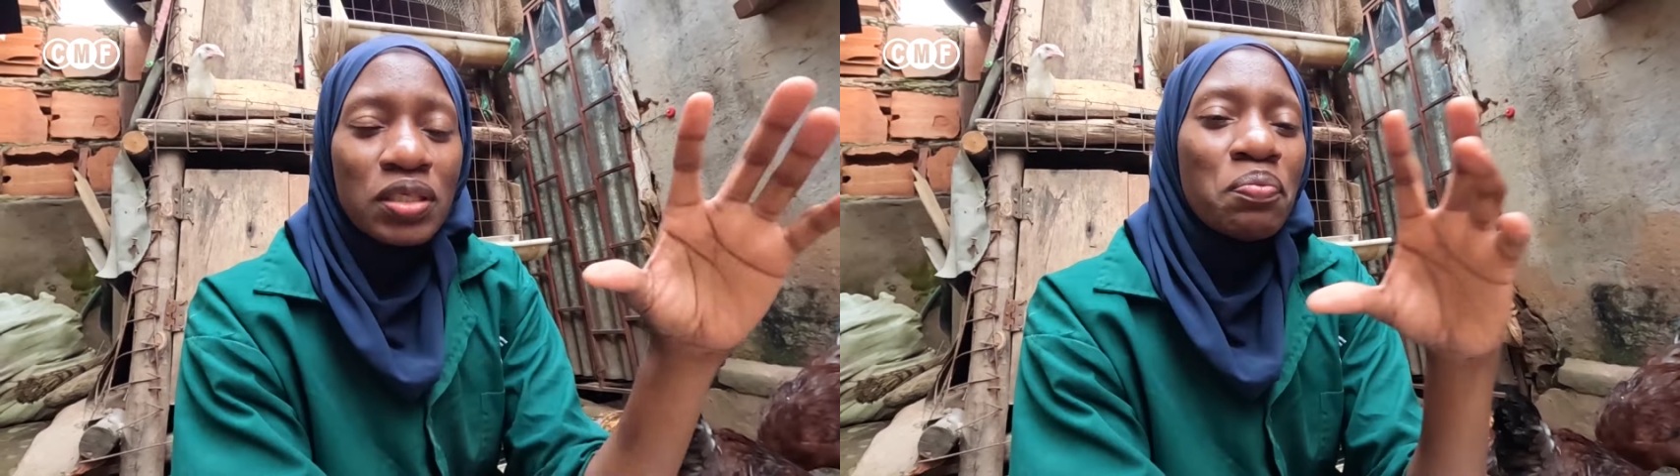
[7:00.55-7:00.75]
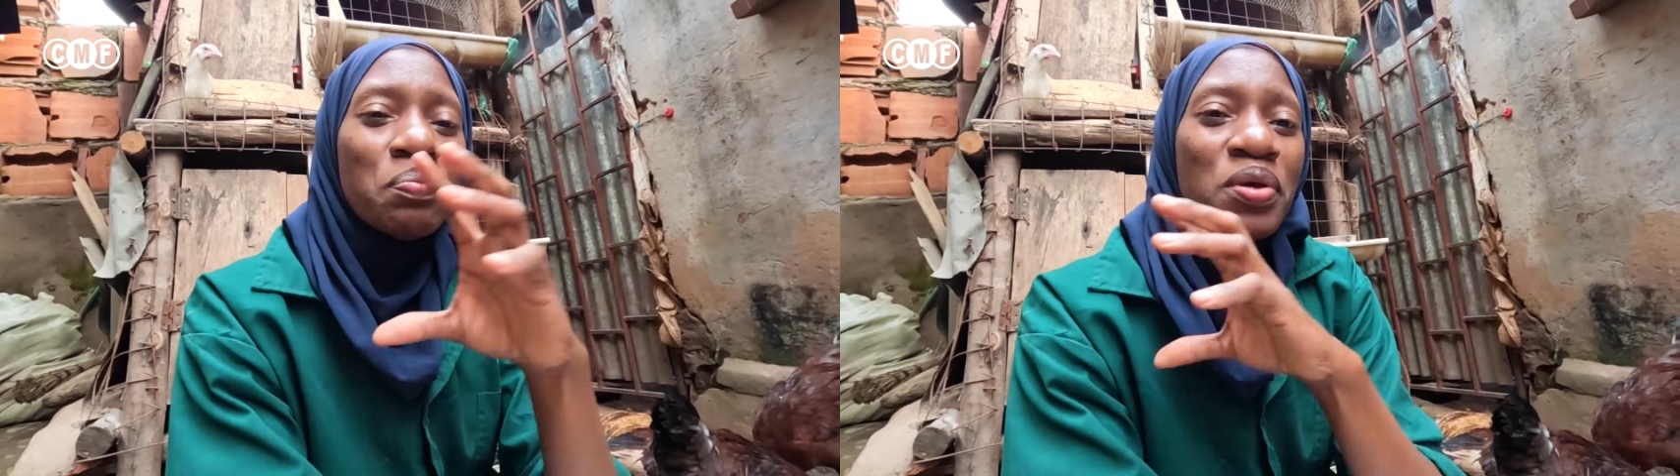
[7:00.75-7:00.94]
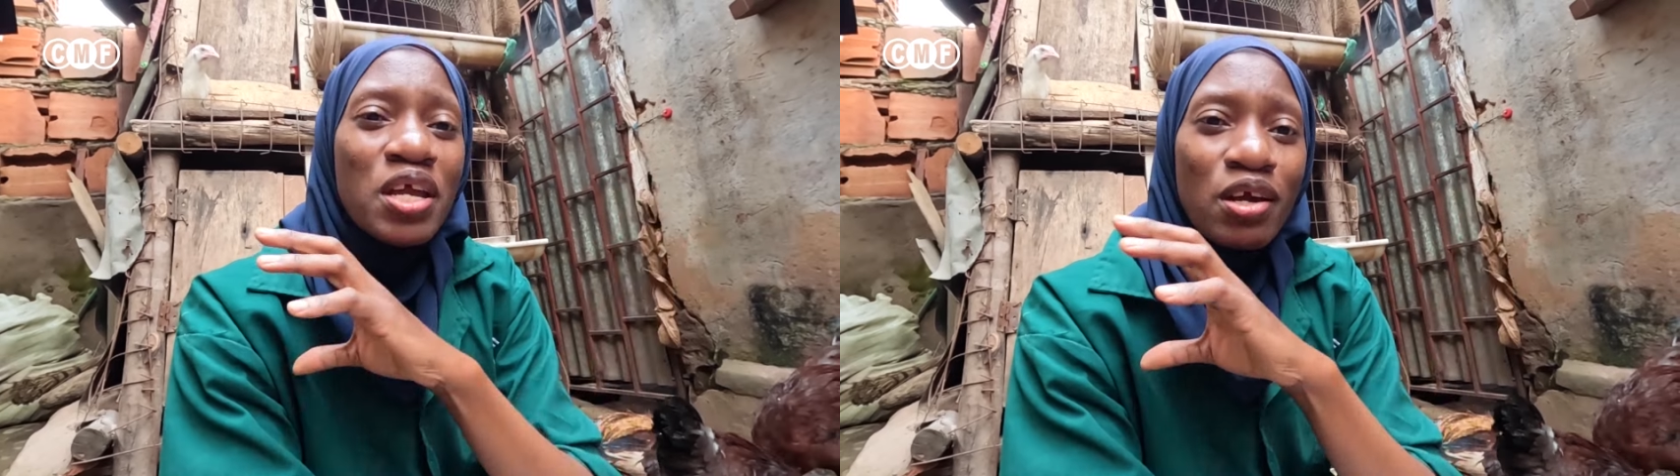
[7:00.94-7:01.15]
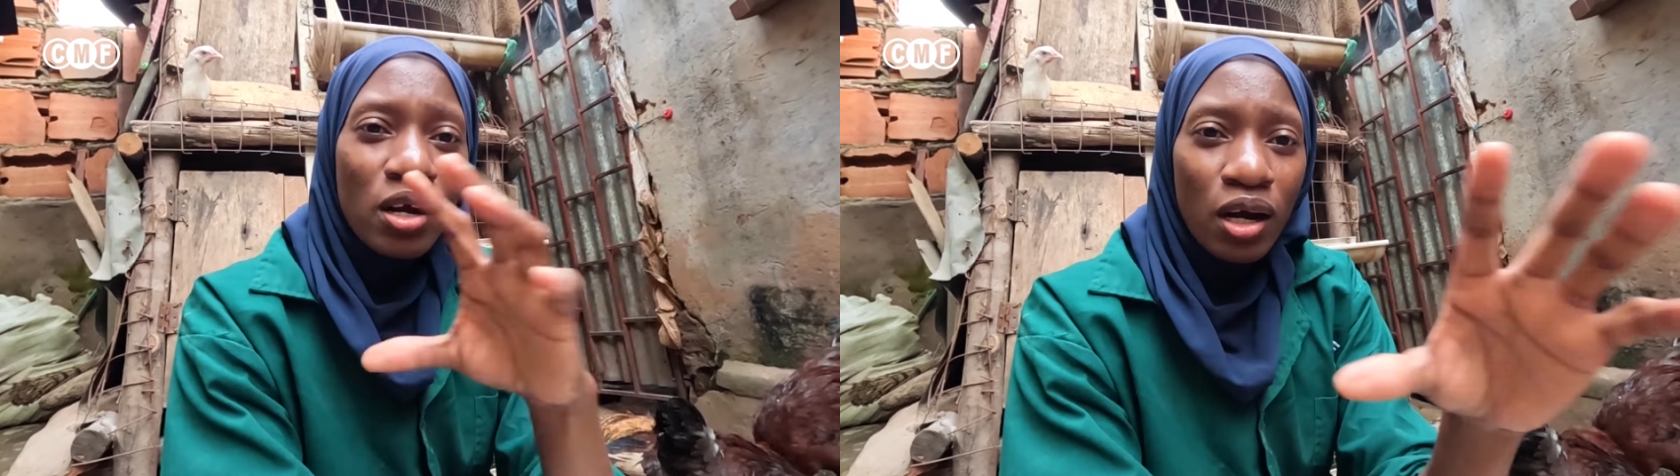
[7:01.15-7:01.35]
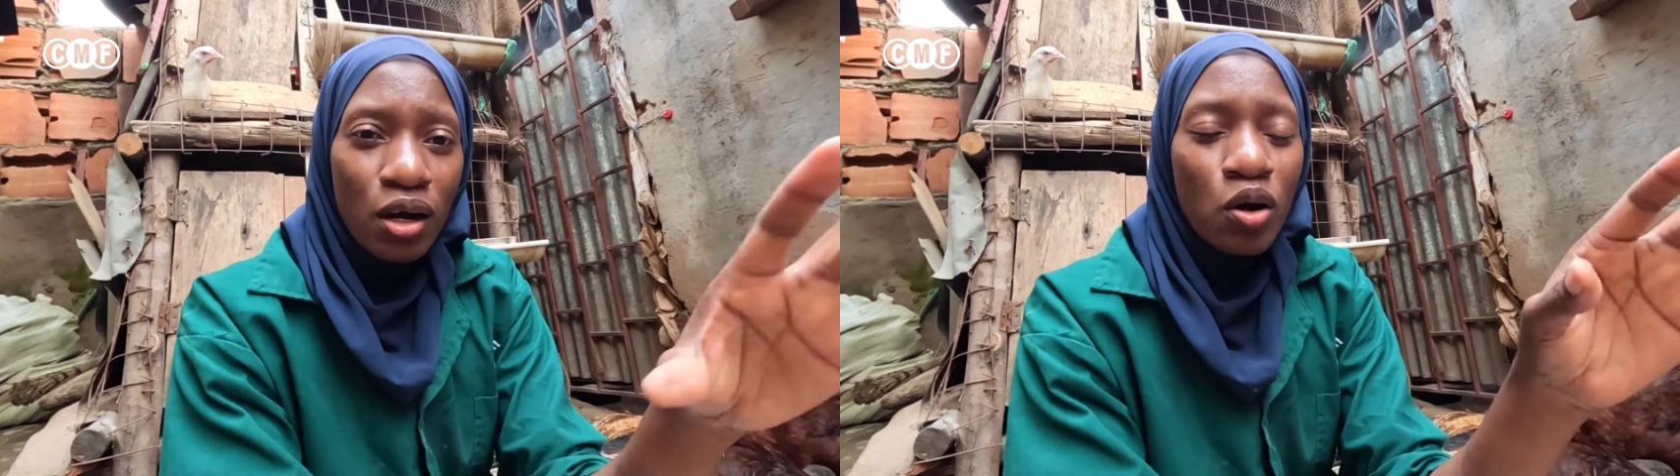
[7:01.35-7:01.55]
with a
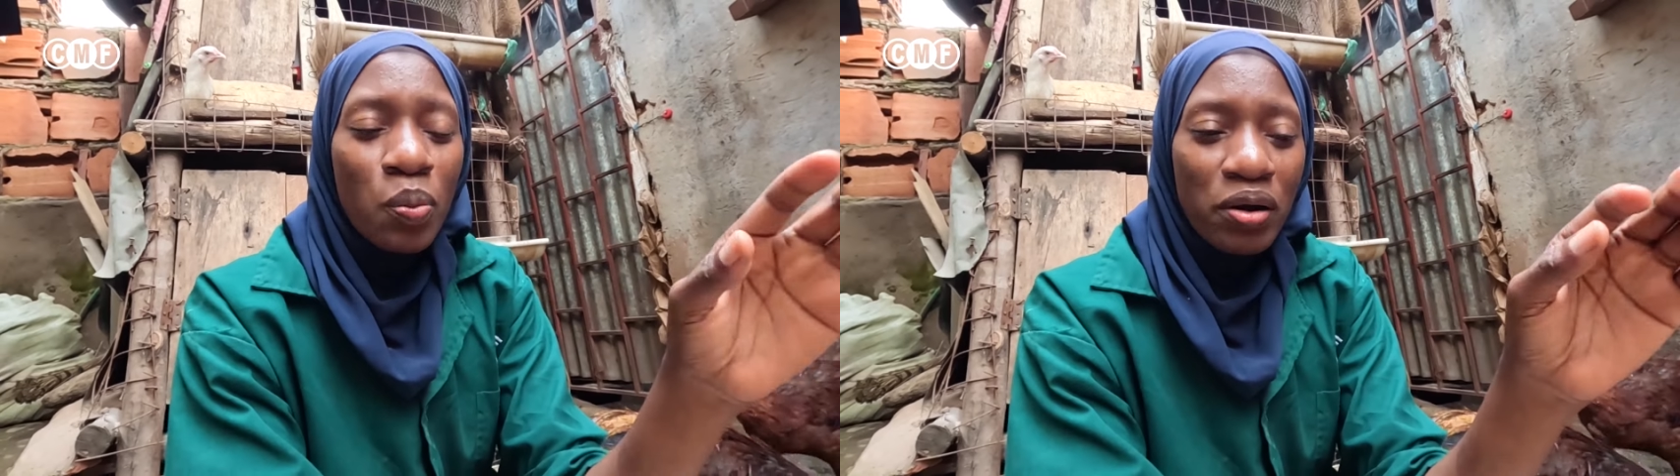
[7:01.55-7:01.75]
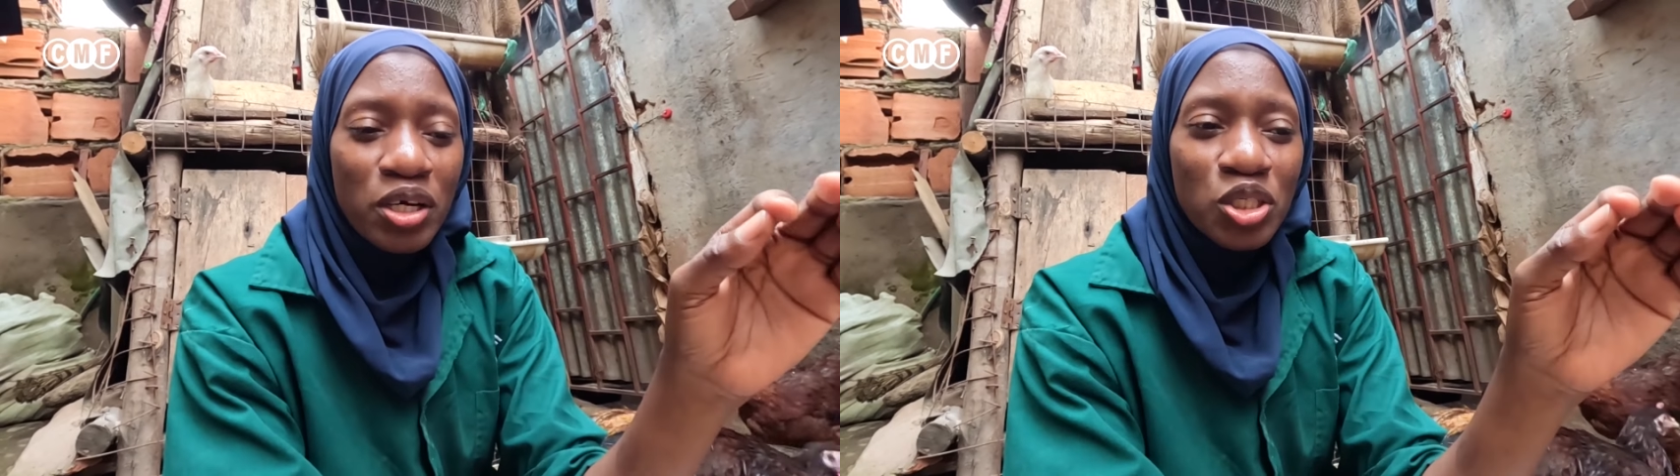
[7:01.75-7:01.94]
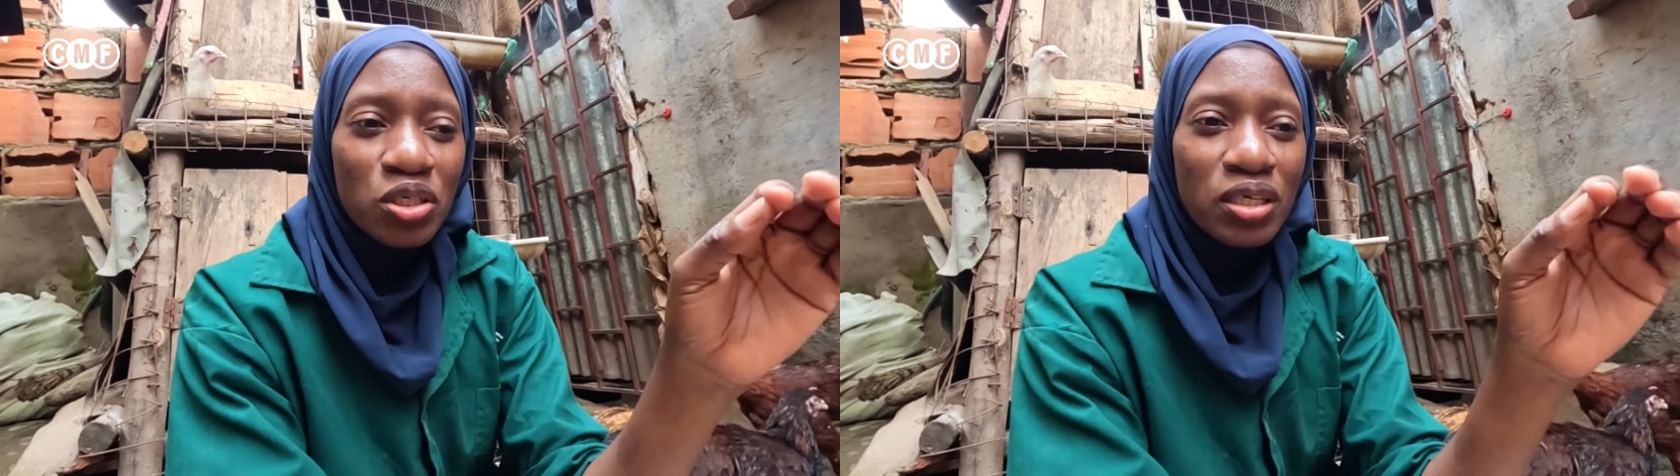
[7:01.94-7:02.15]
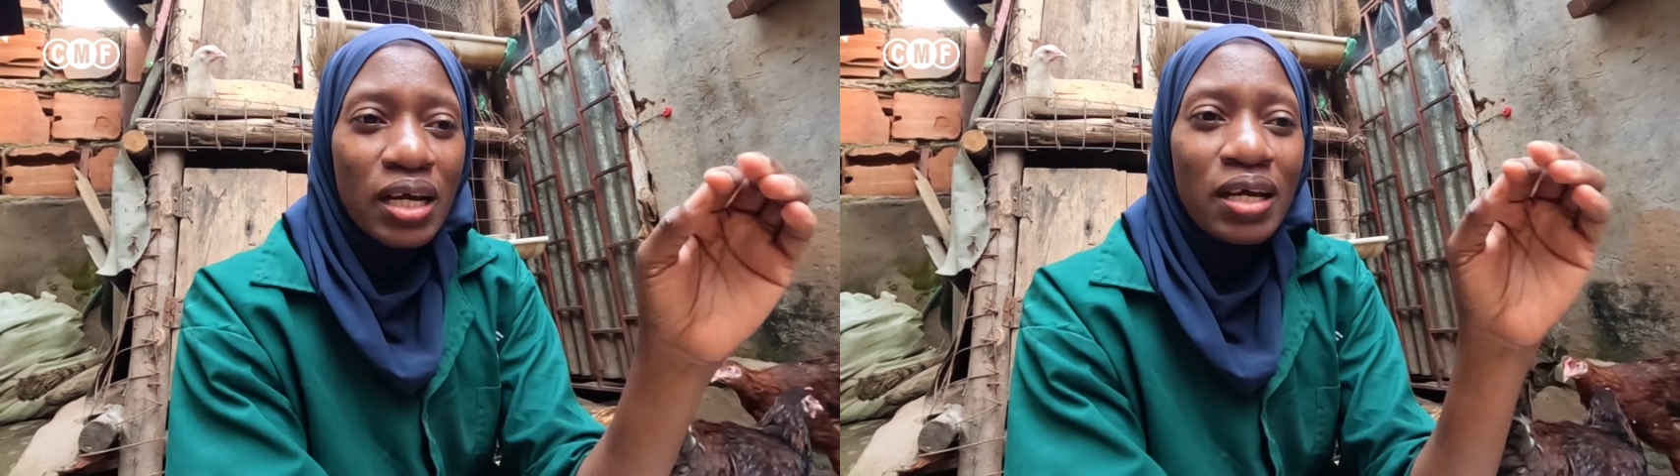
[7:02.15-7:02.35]
bigger operation,